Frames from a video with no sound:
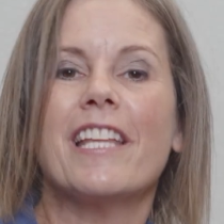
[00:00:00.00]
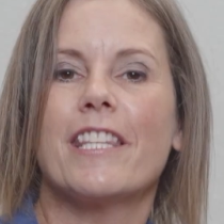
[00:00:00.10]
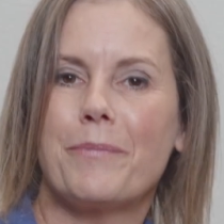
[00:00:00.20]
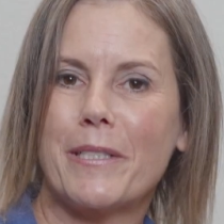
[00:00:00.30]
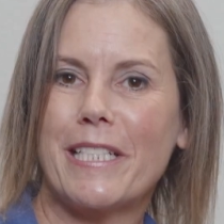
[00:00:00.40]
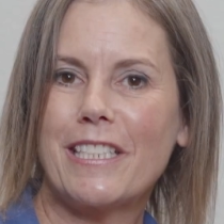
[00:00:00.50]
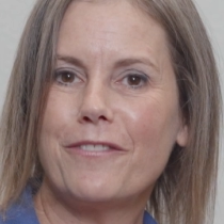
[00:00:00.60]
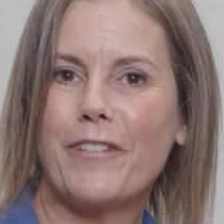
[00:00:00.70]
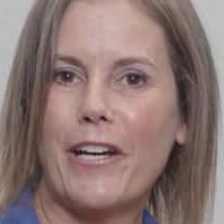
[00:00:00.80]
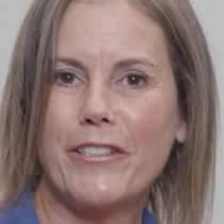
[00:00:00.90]
The
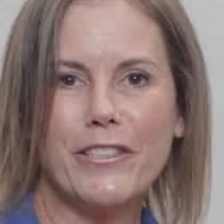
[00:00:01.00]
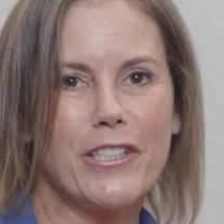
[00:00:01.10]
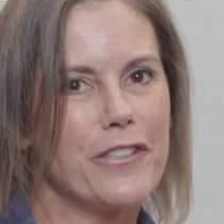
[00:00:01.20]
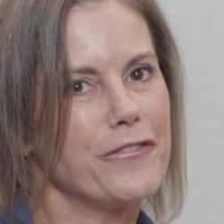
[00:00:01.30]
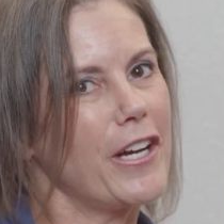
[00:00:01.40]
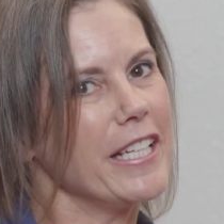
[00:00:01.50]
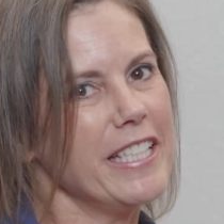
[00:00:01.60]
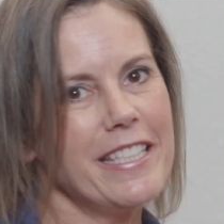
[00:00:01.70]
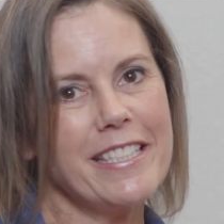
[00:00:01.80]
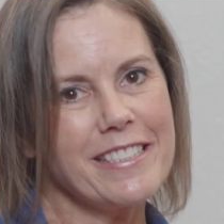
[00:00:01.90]
predictive value of, I
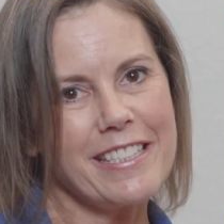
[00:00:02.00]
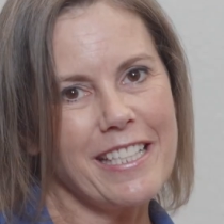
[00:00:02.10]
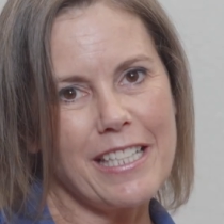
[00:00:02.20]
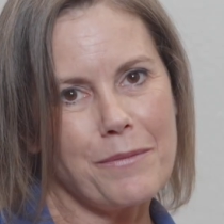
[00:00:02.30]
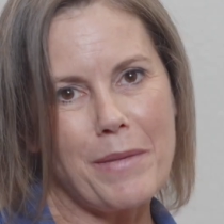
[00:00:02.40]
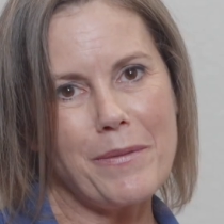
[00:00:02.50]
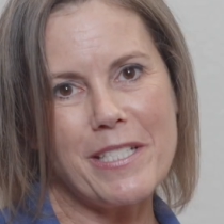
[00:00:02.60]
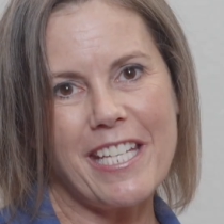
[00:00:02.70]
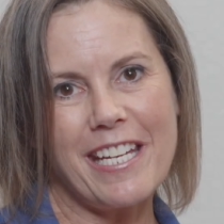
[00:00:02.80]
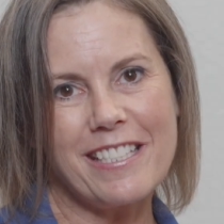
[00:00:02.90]
eat this thing that
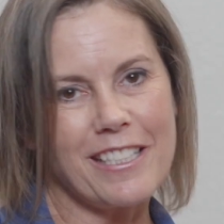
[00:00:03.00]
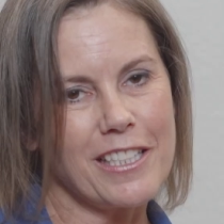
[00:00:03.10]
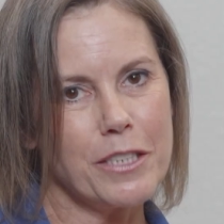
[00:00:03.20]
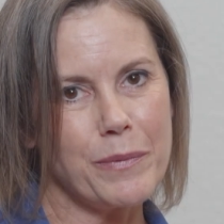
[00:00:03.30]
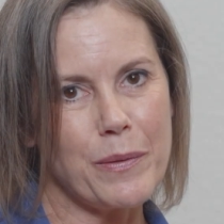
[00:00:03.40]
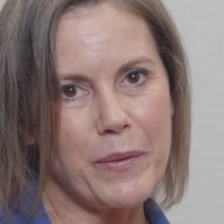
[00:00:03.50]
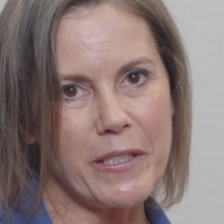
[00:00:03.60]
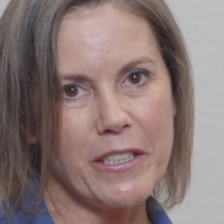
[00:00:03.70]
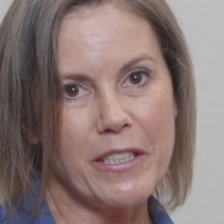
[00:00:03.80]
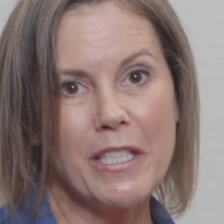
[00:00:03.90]
maybe tastes a little bit
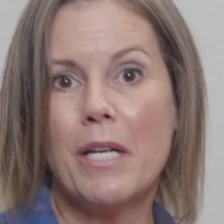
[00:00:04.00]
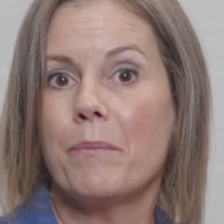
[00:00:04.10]
bitter,